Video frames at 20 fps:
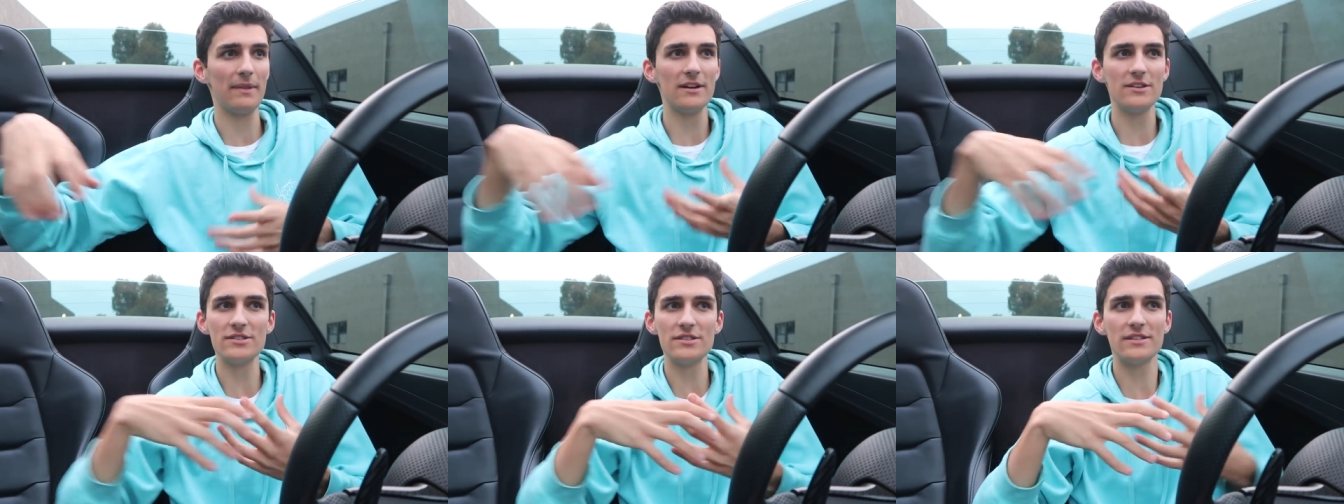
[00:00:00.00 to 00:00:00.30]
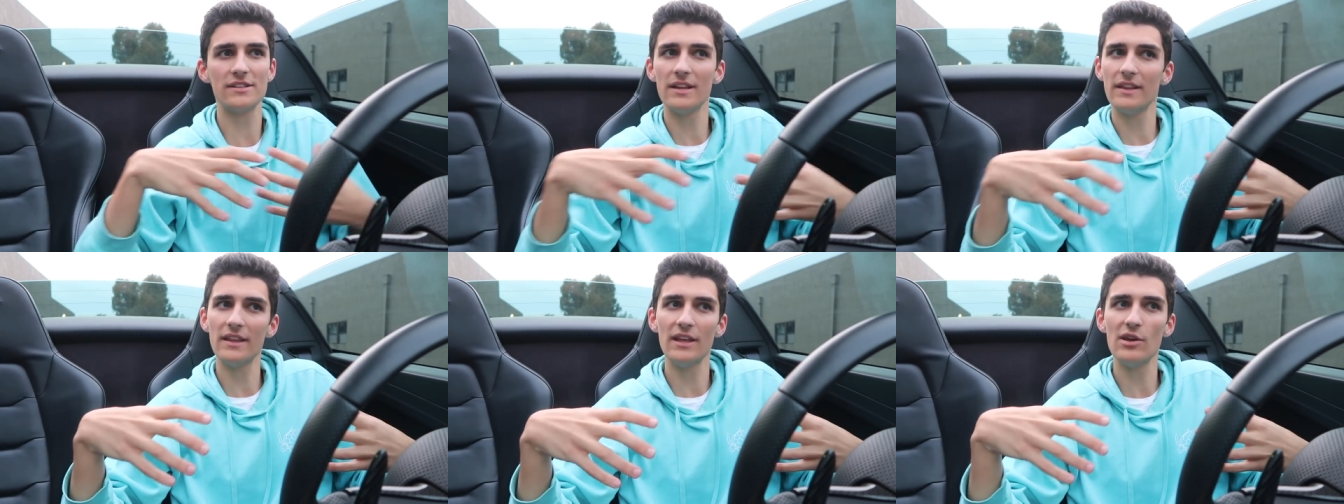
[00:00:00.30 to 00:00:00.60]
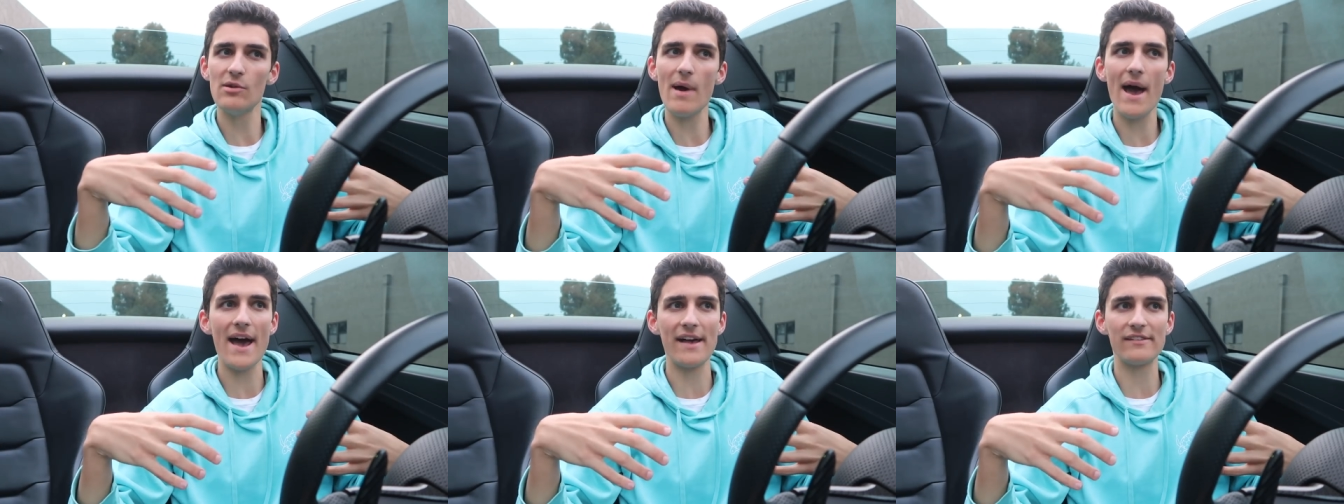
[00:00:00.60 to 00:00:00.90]
They're just in the
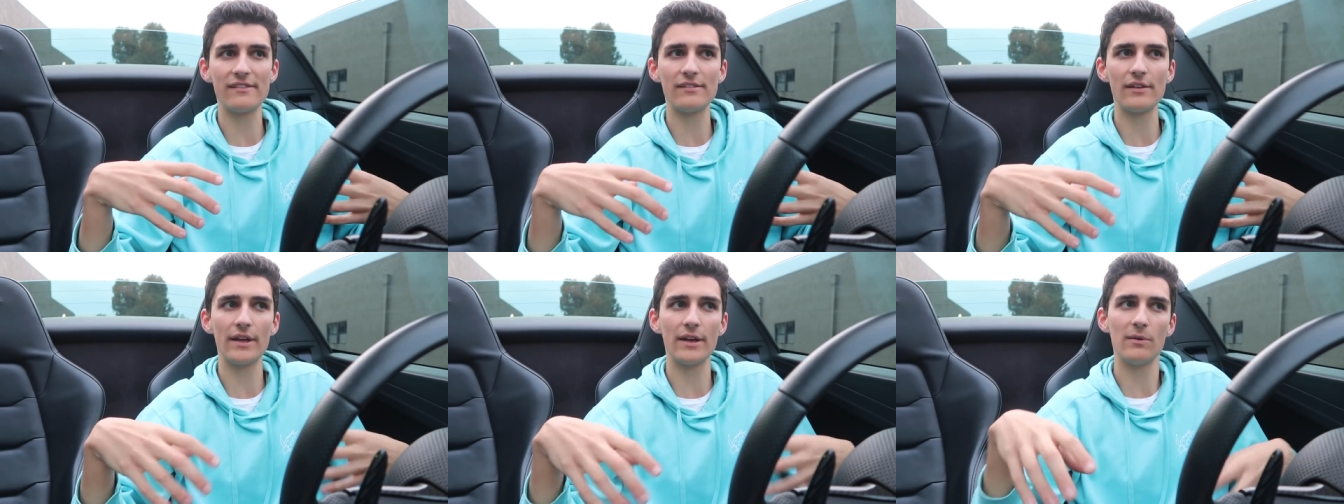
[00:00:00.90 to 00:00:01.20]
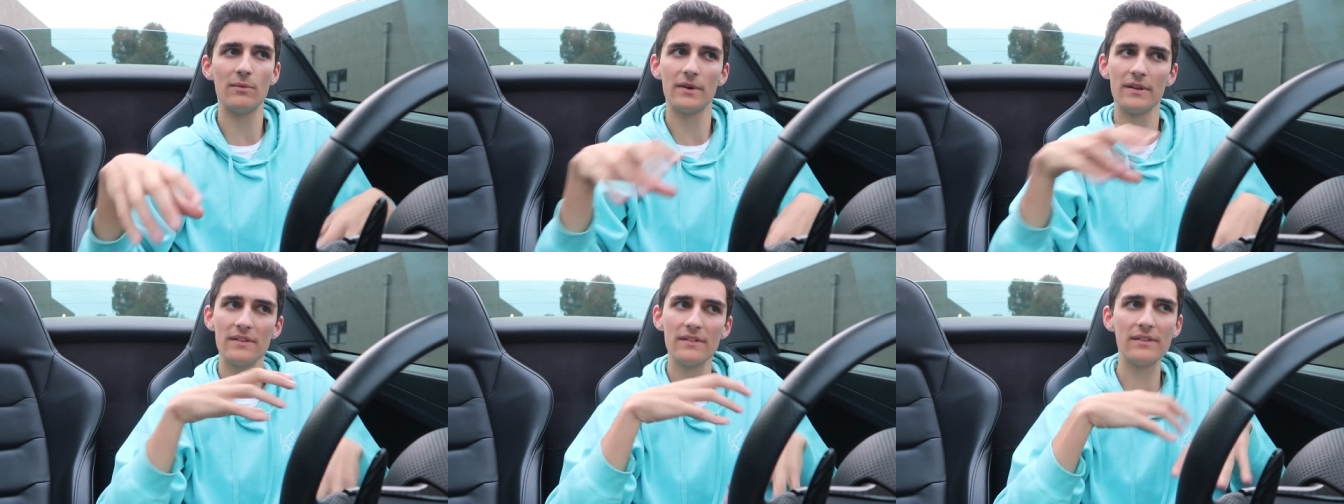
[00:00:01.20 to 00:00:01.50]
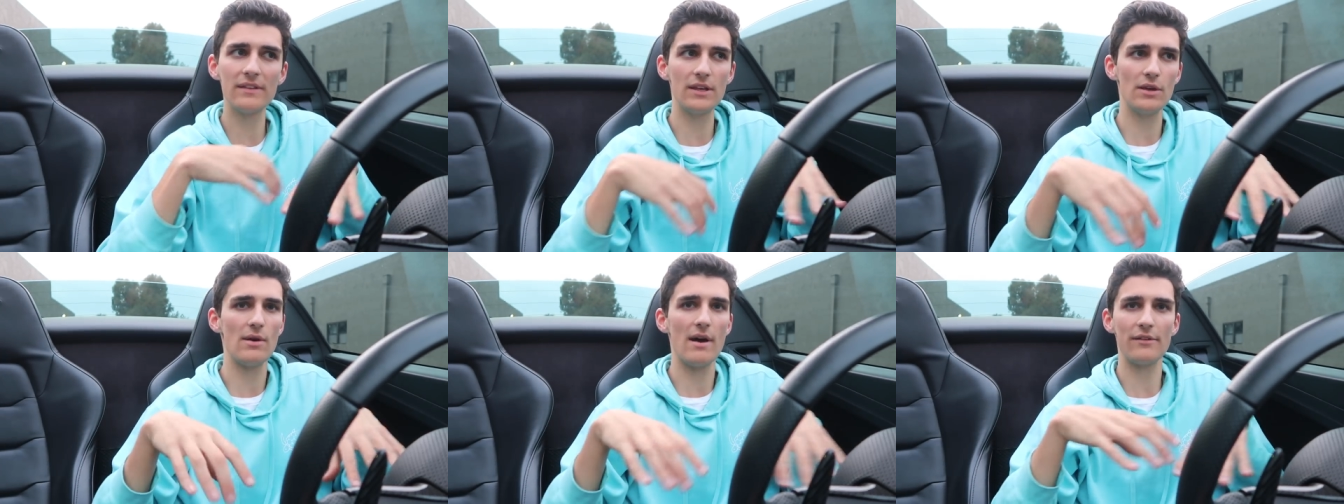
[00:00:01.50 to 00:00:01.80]
US. So like once
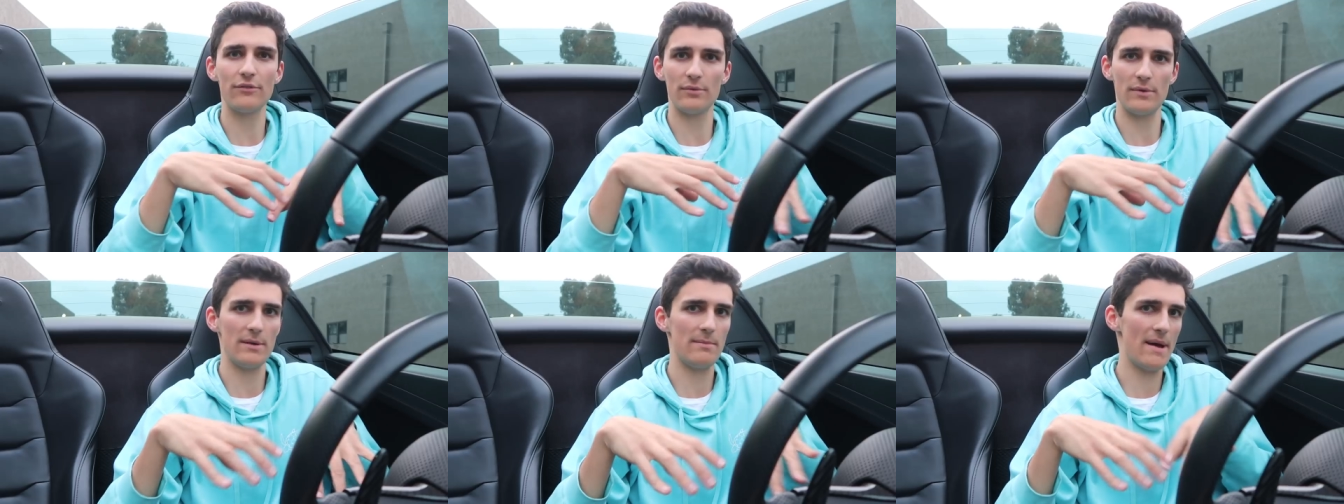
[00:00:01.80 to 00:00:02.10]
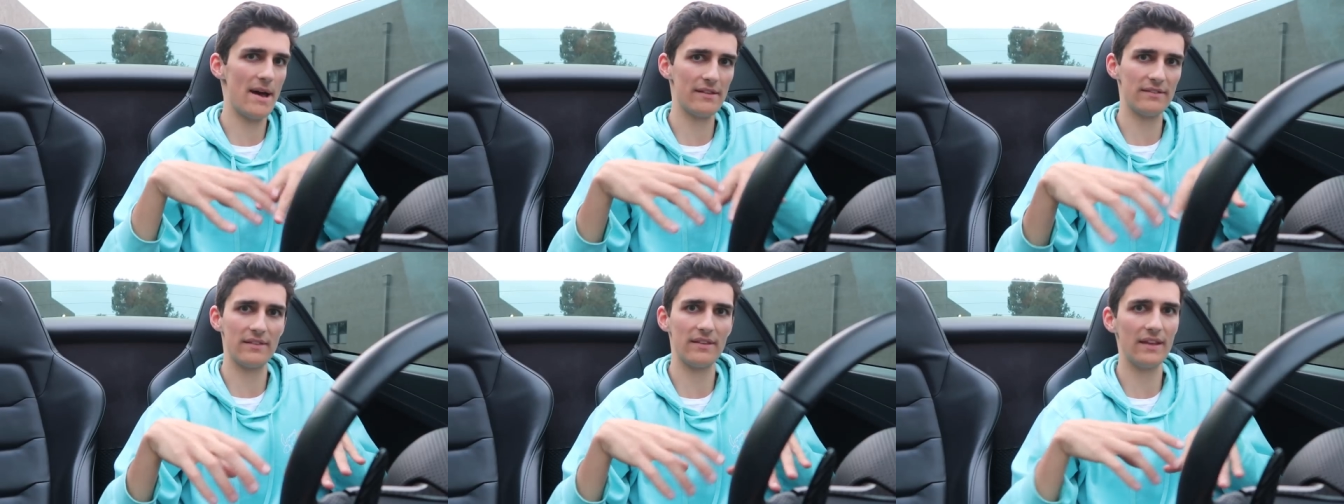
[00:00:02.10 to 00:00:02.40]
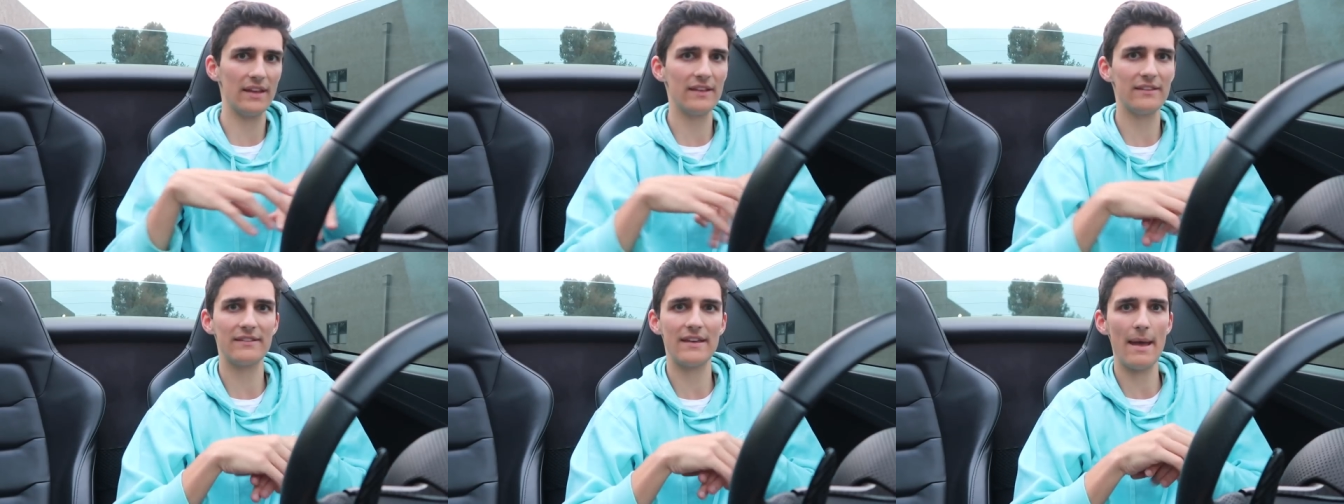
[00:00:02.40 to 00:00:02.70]
the US rebounds and
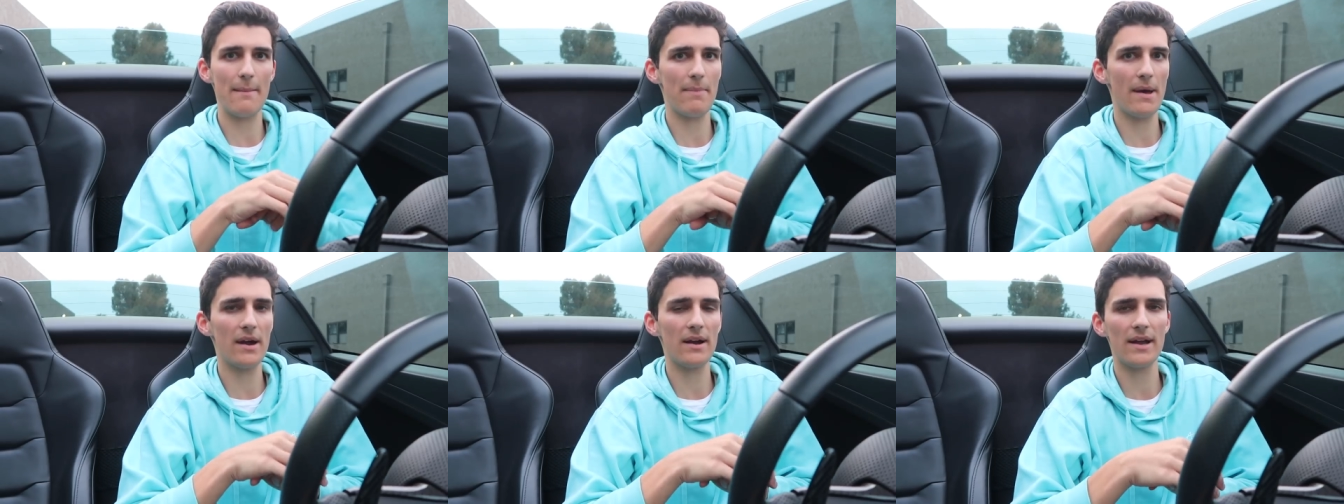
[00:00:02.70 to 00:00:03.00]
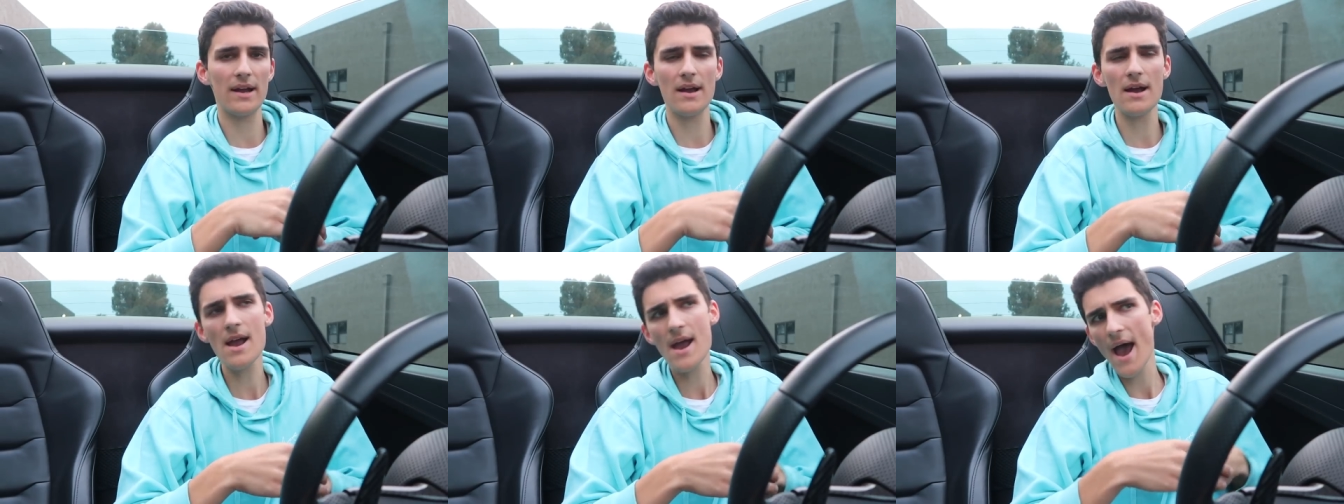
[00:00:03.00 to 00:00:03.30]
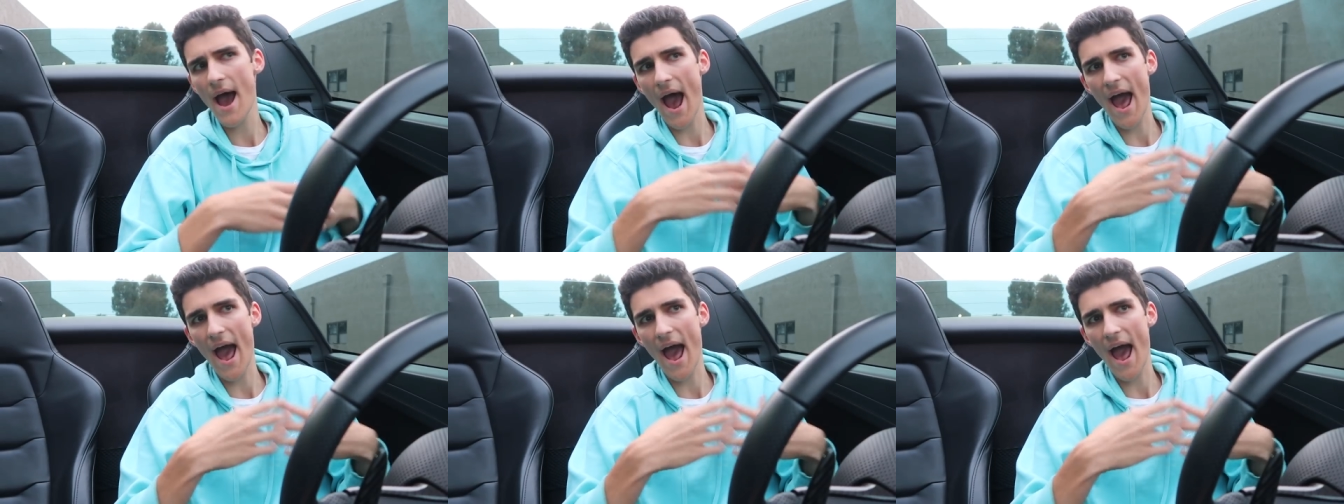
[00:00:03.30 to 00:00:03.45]
things get better here,